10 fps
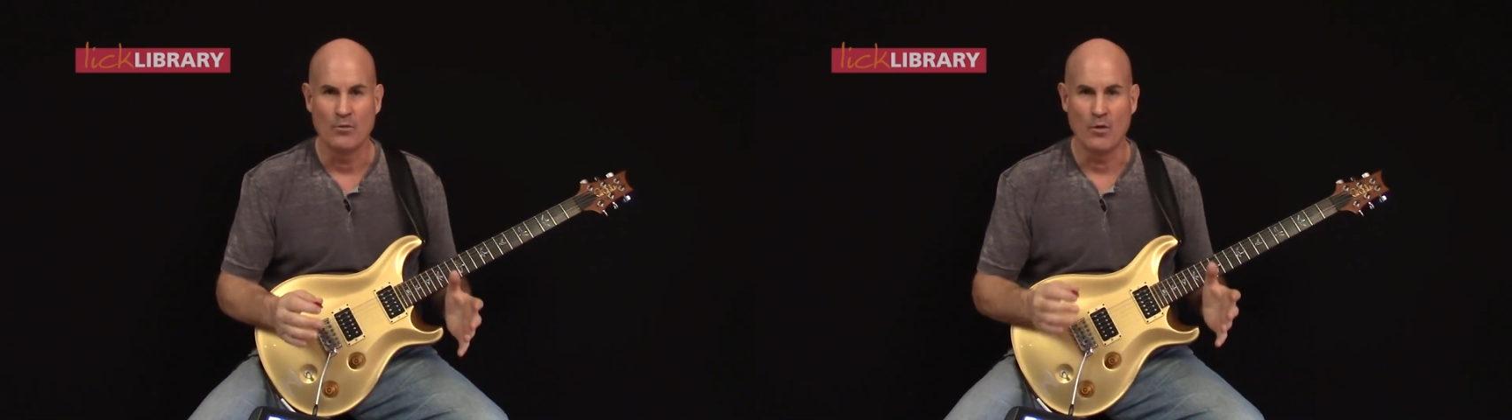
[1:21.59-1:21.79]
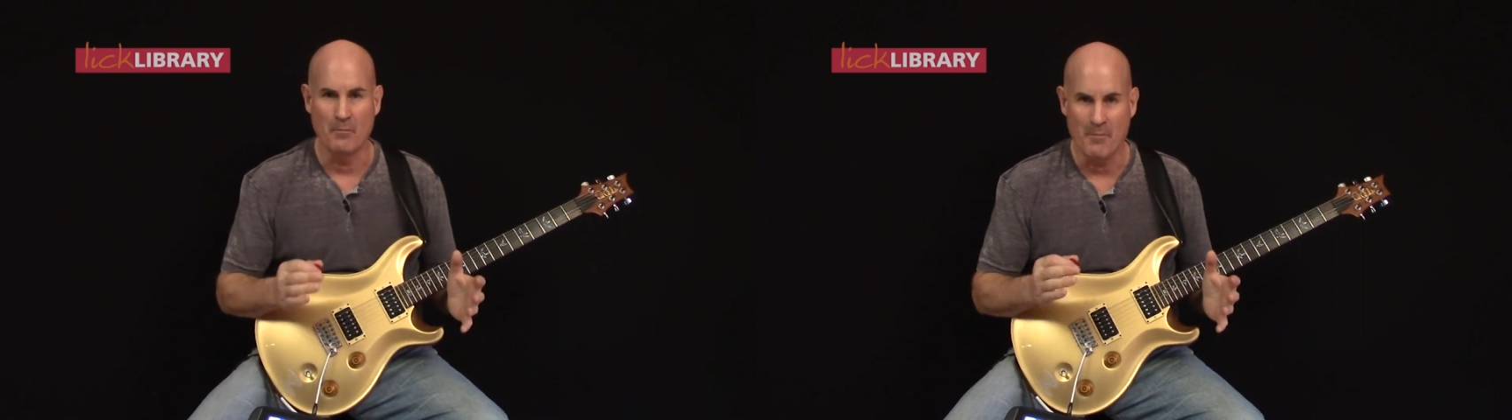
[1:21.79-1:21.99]

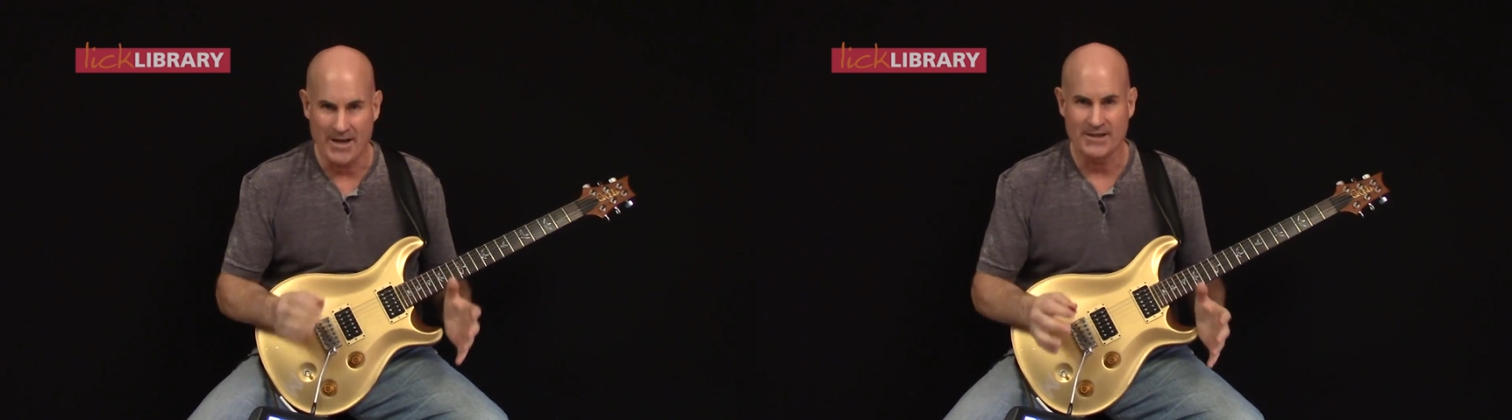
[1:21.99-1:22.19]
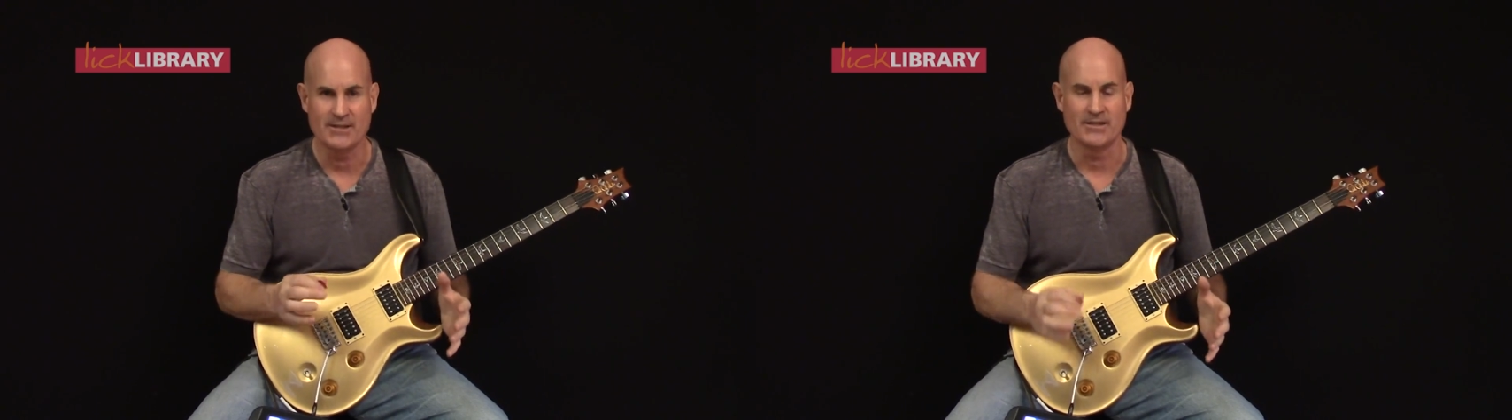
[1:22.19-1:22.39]
What
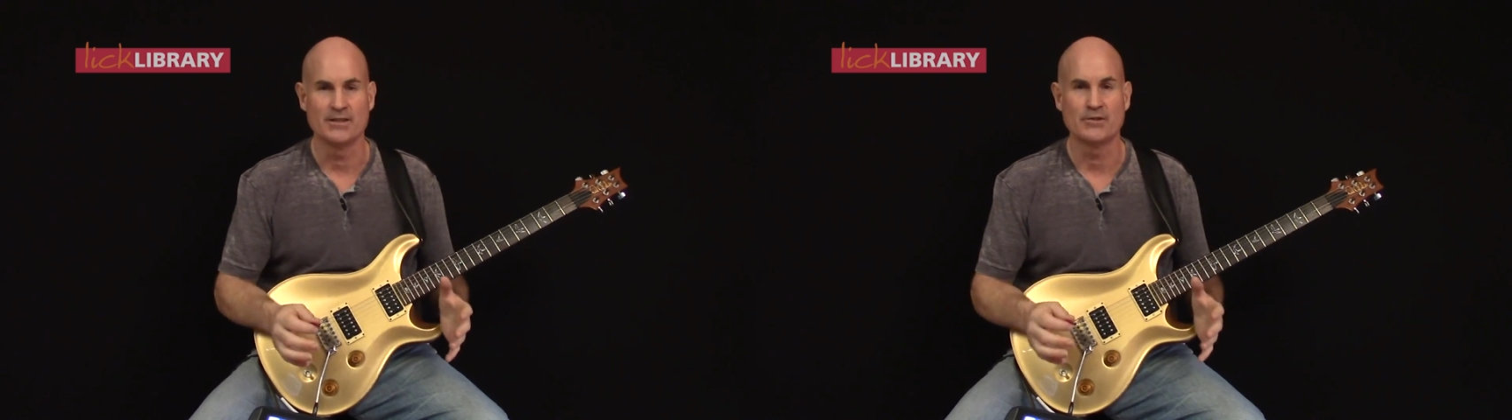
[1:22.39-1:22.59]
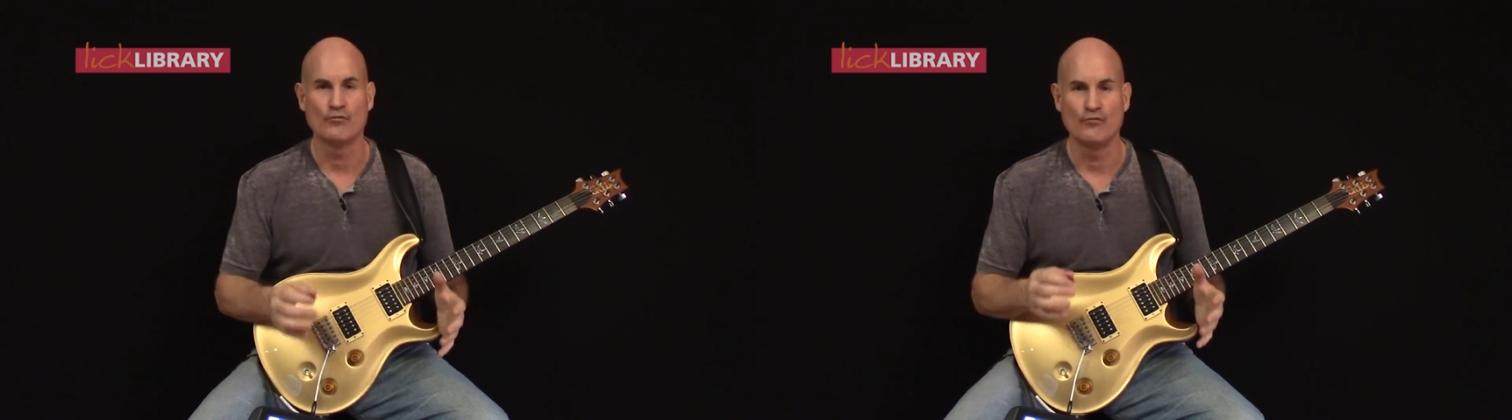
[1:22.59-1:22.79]
matters
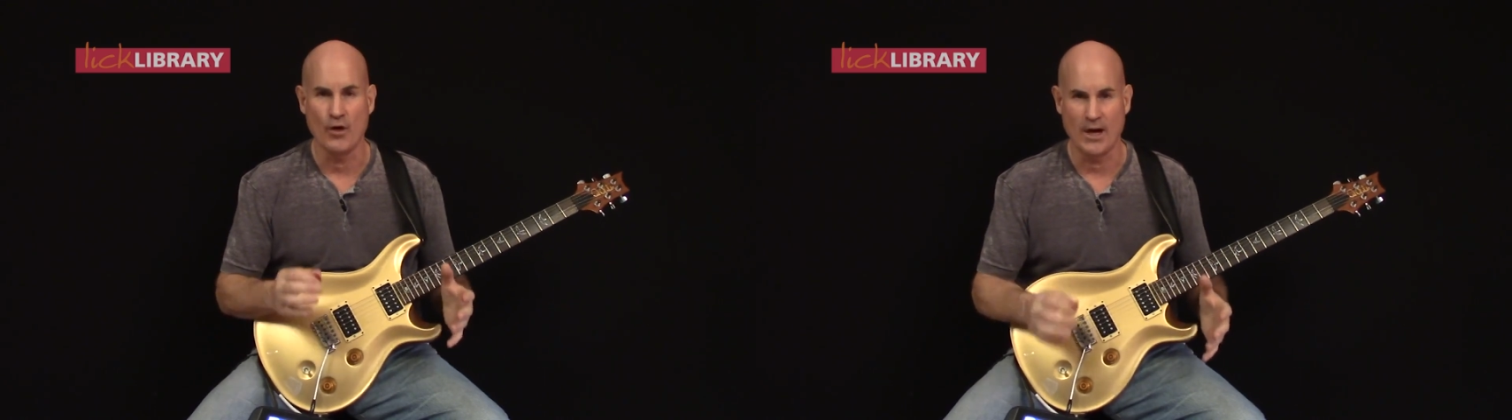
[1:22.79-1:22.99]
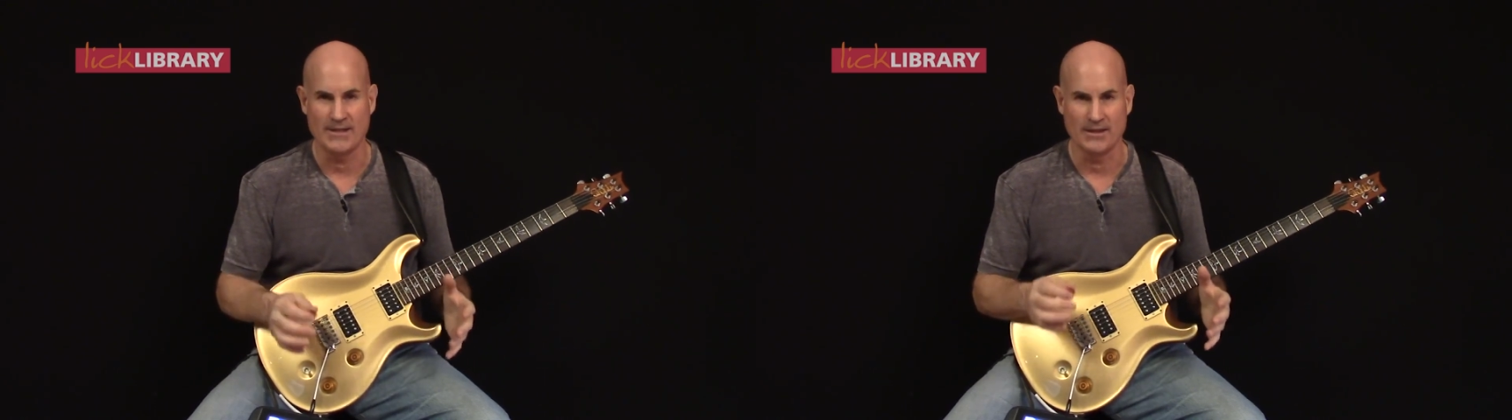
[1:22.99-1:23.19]
is
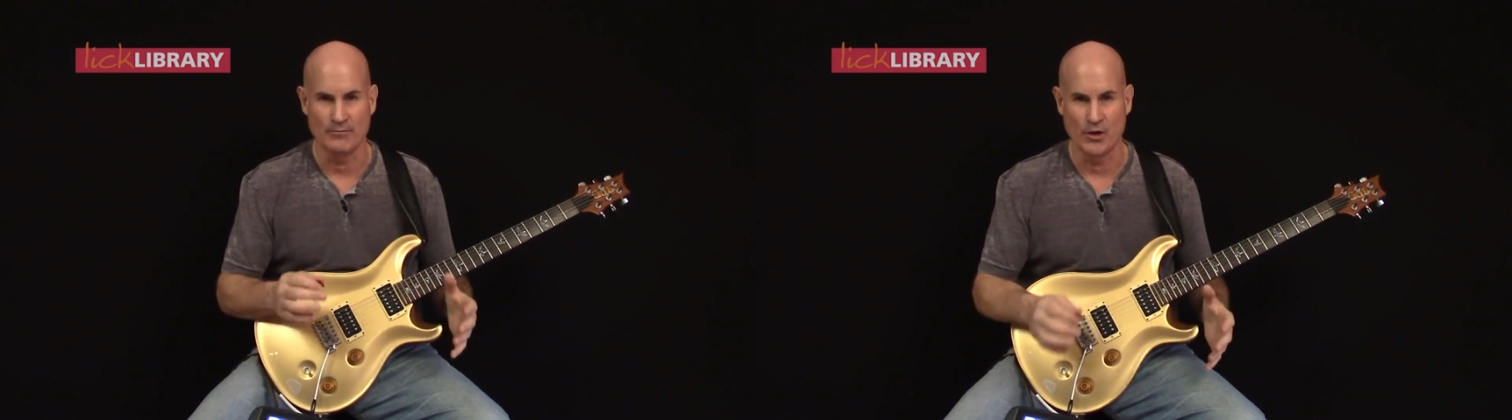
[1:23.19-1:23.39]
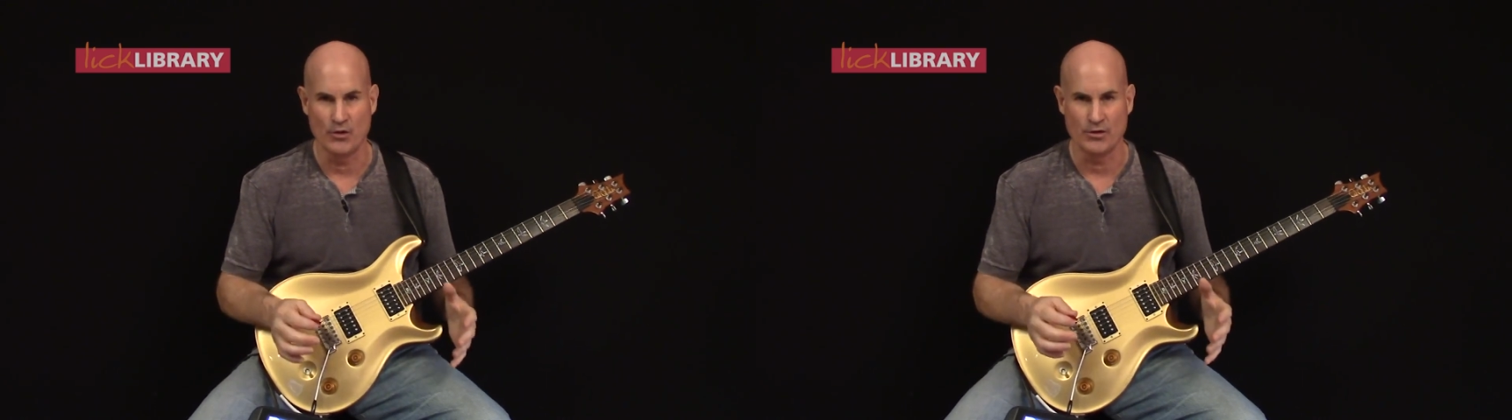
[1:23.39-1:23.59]
writing
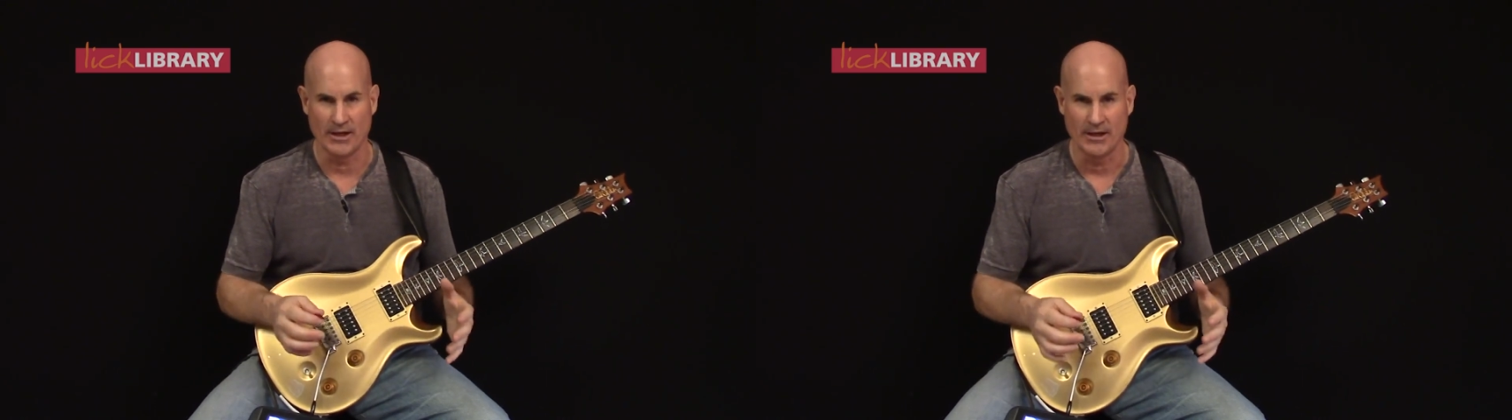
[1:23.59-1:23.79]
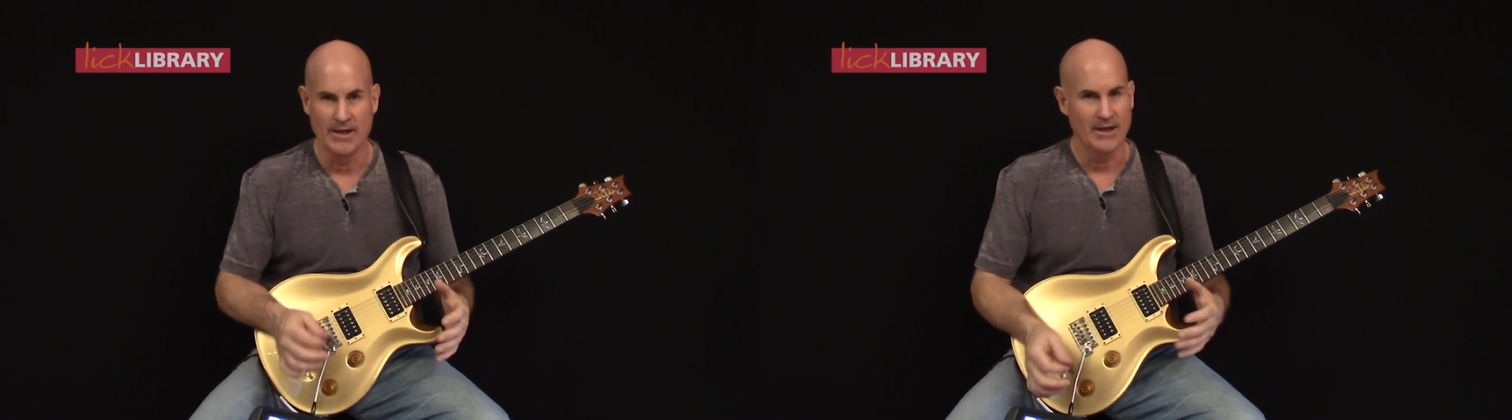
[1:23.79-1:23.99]
music.